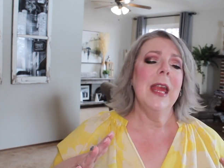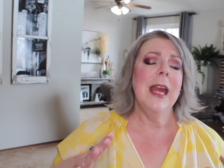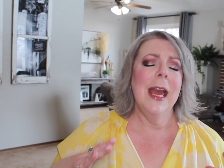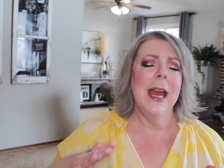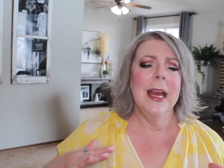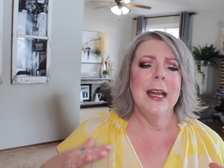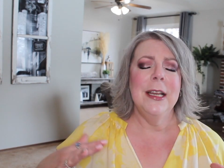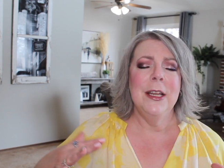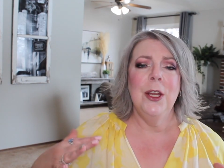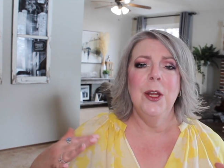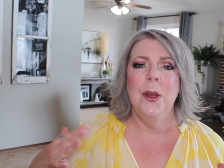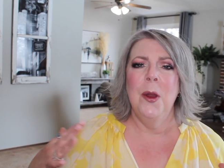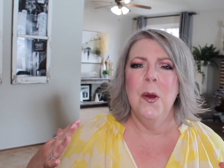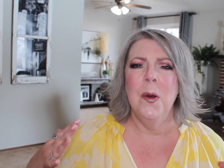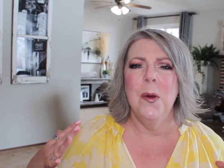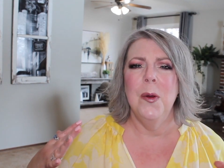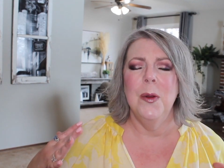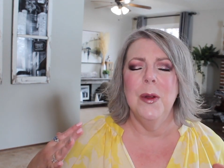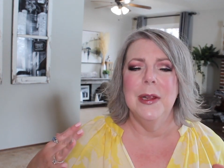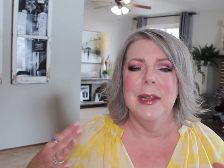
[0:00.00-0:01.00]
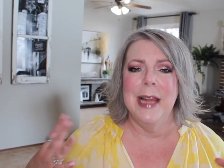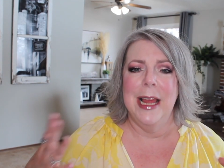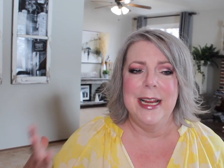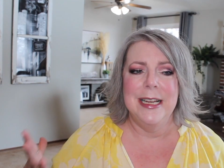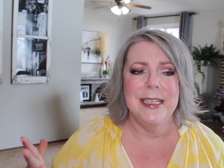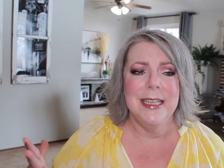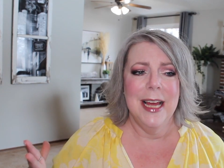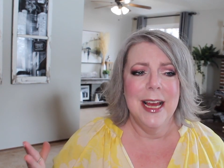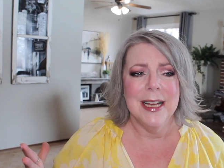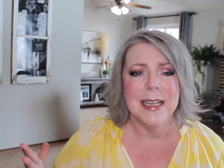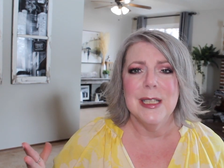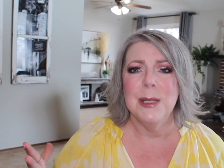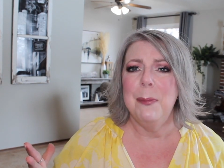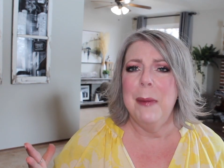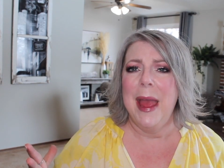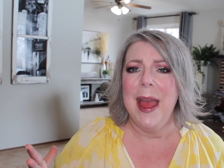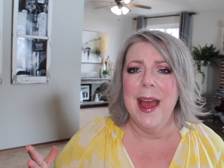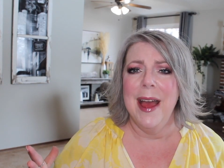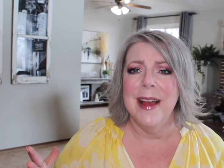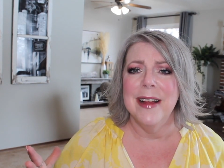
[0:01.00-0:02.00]
and you know latex
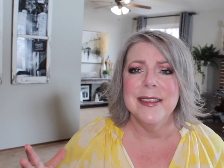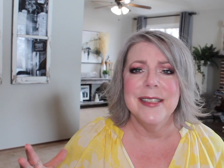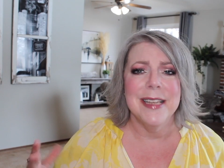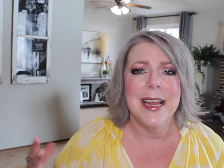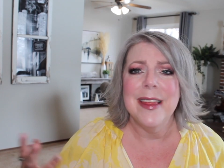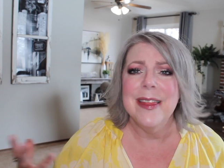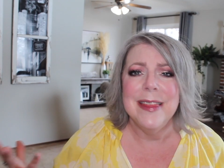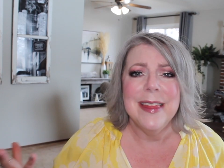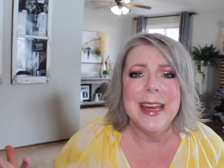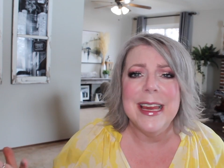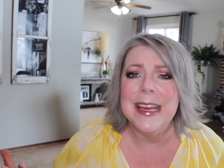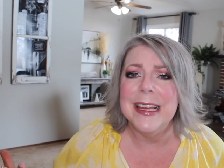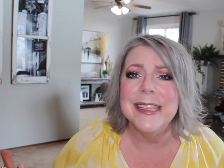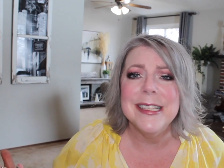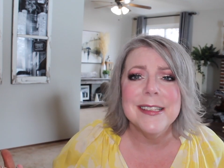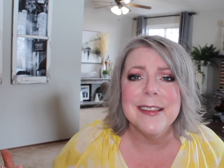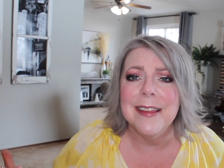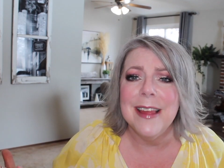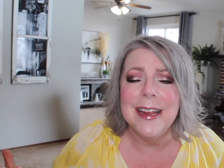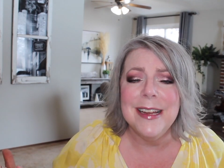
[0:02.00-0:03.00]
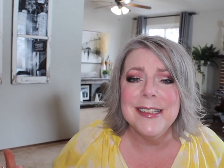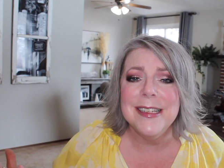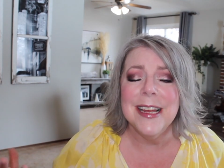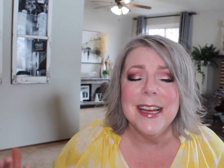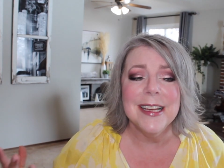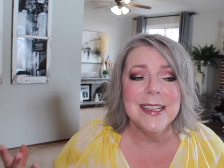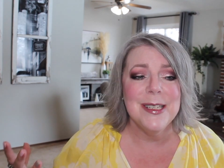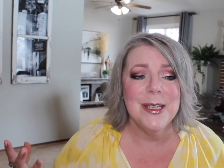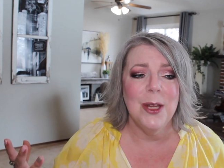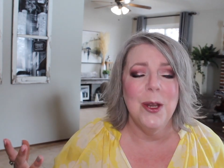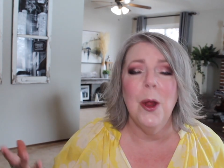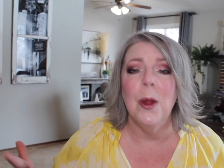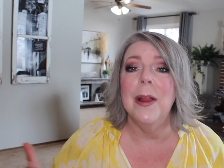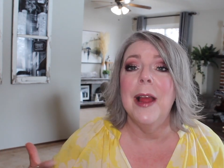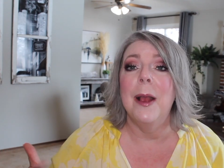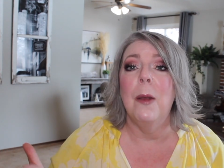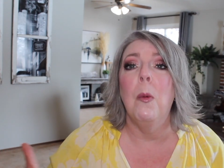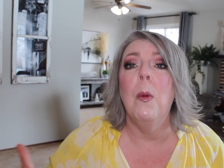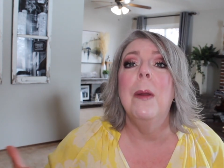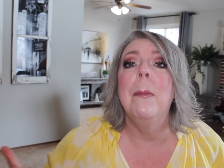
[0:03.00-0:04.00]
pants i think it's latex you know
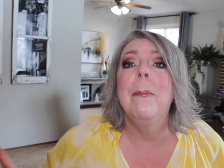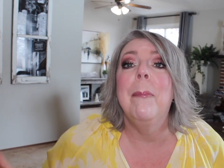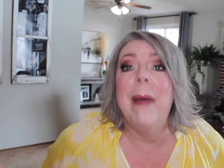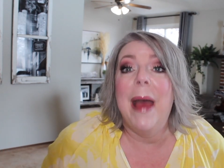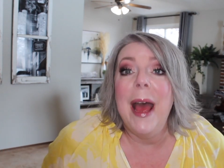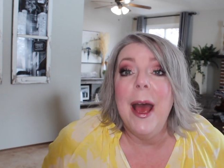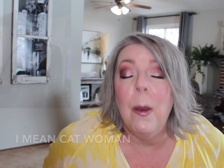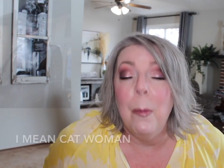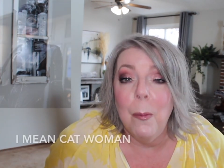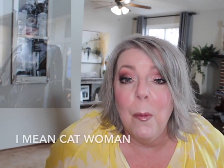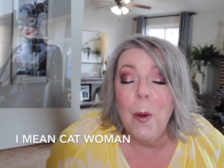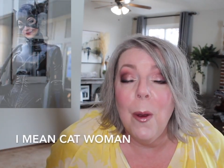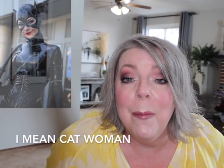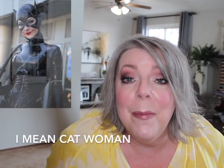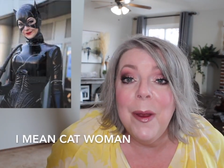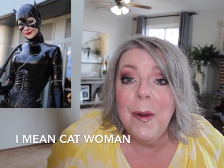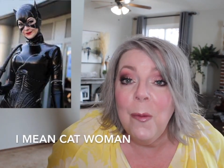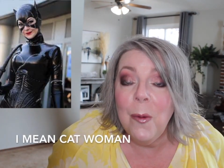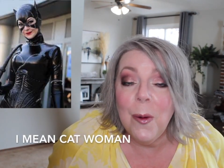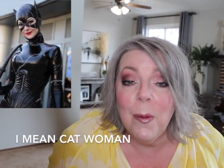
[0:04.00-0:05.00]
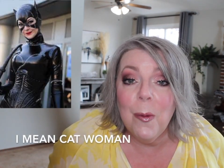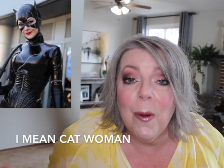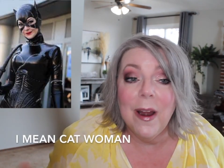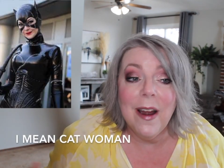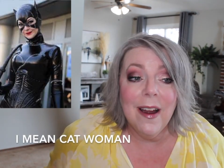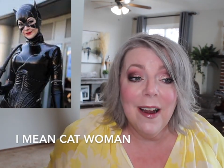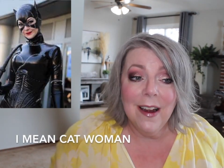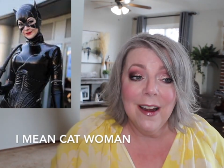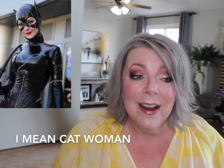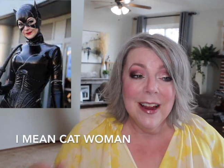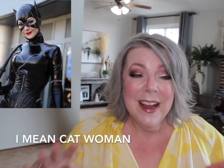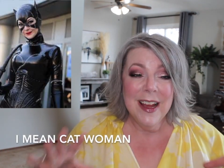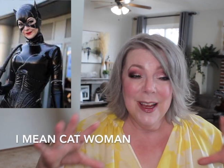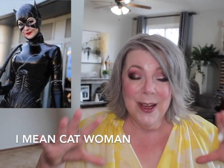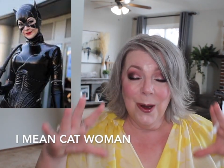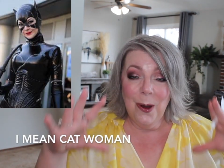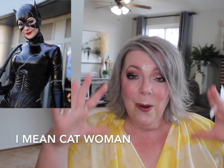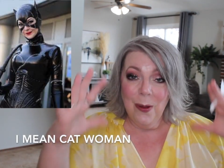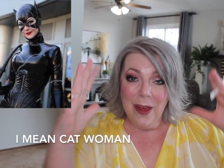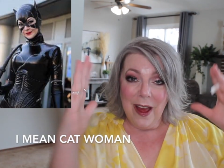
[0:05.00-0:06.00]
like what batwoman would wear
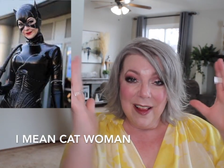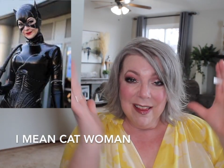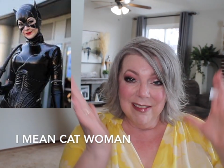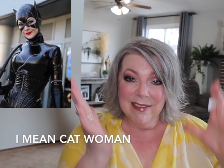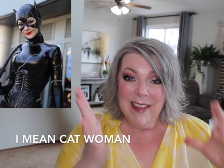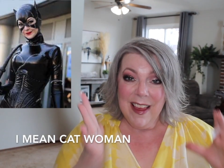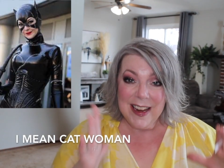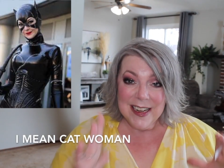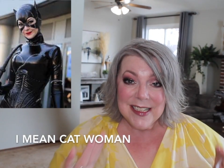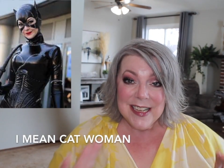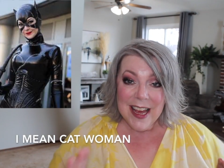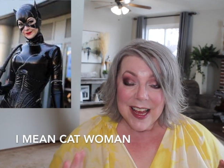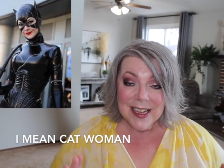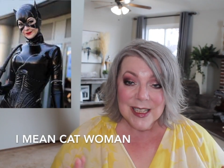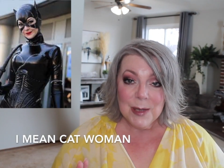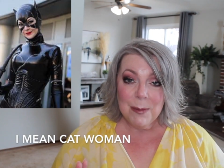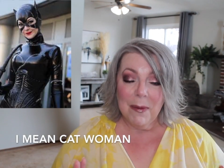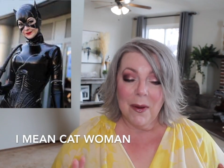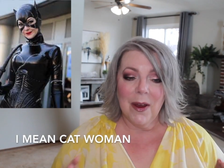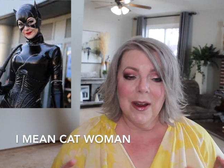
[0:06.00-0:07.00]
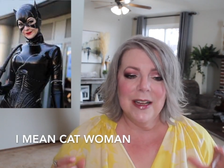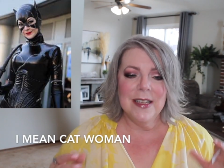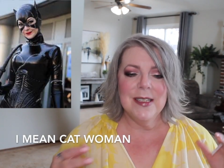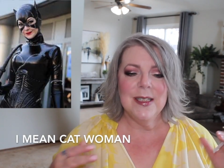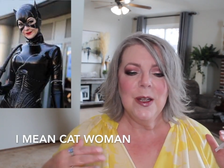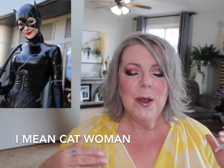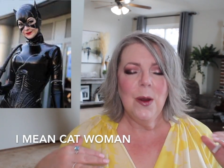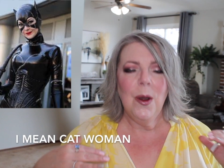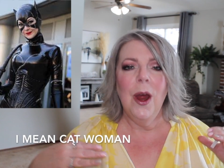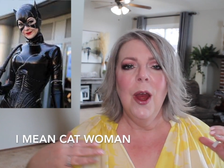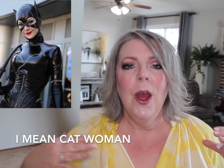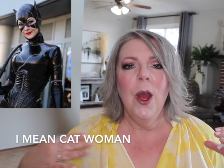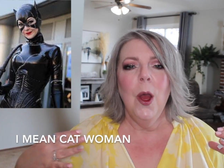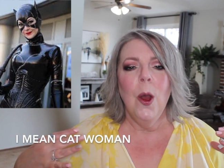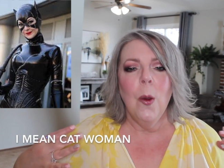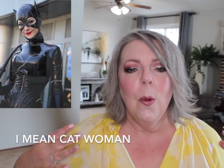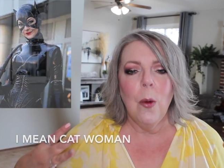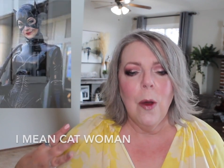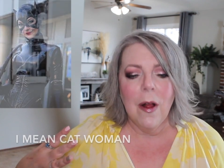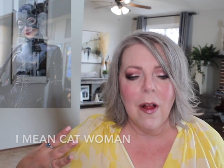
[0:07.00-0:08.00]
you know that latex bodysuit
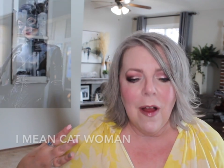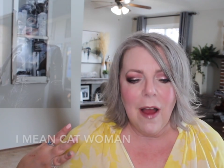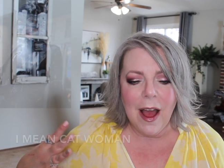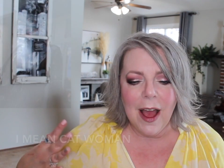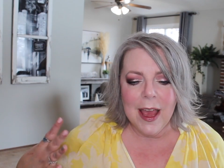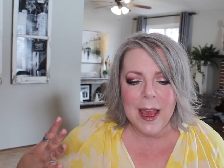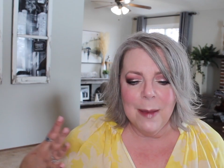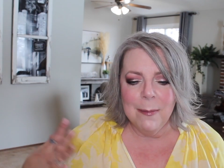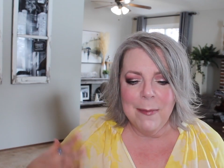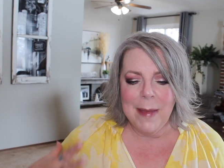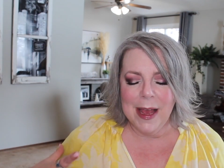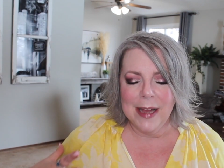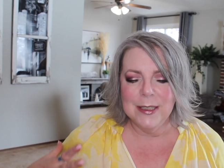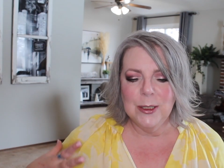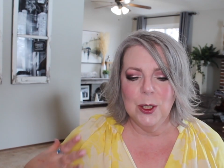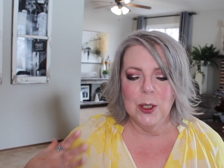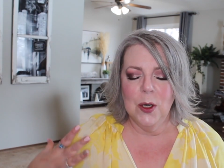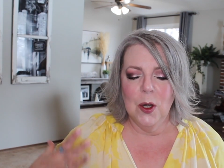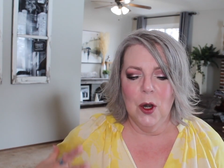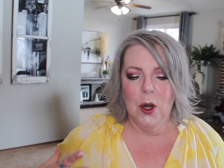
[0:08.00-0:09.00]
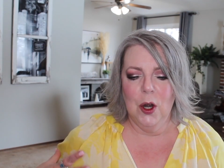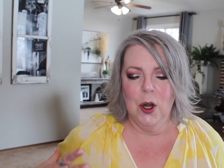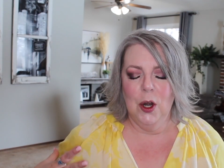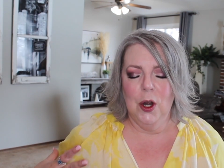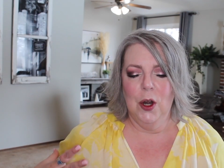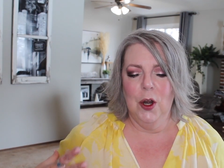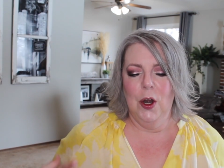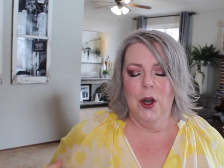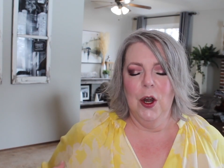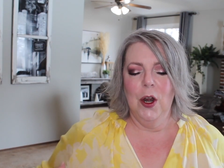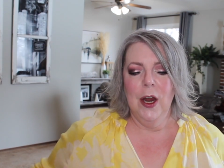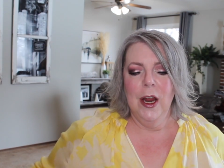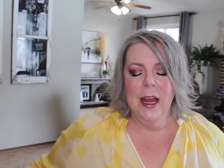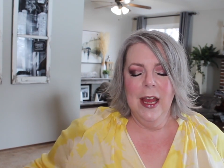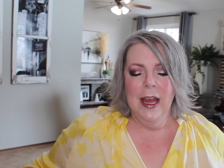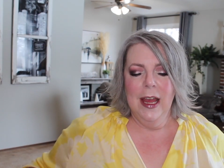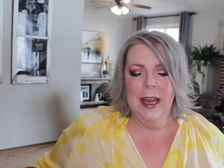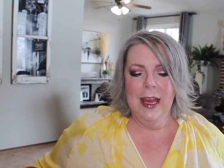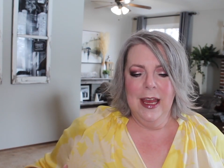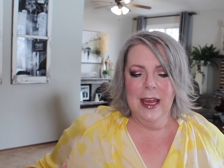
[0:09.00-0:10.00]
well i imagine her
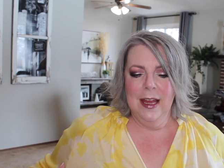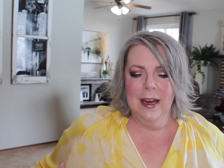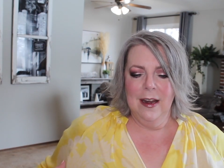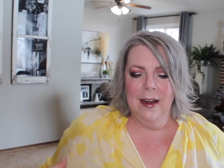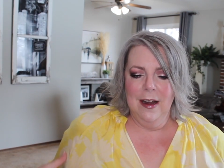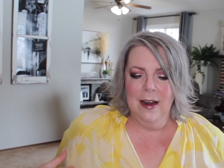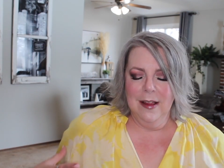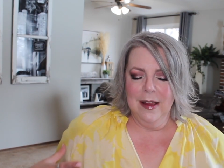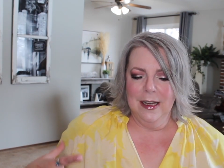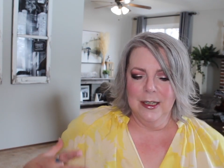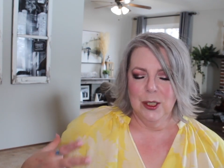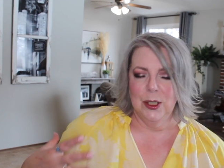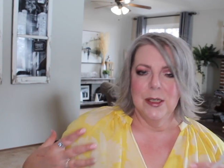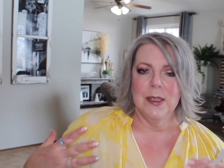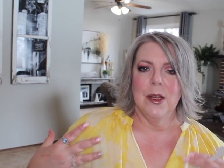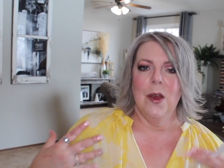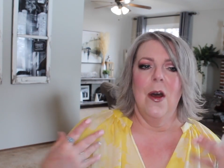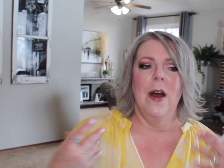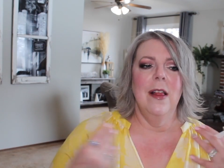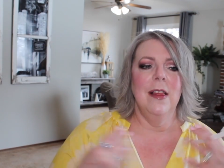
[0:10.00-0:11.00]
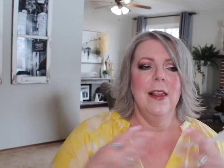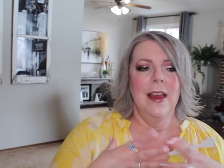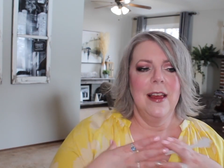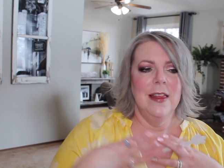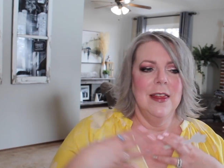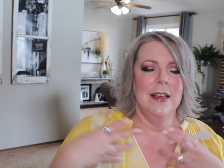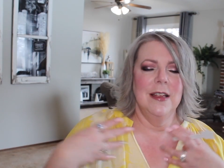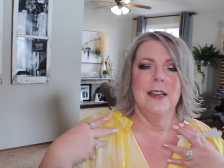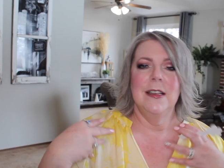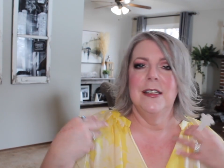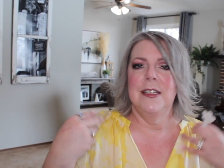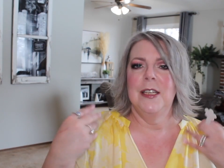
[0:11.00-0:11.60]
in like she's got like the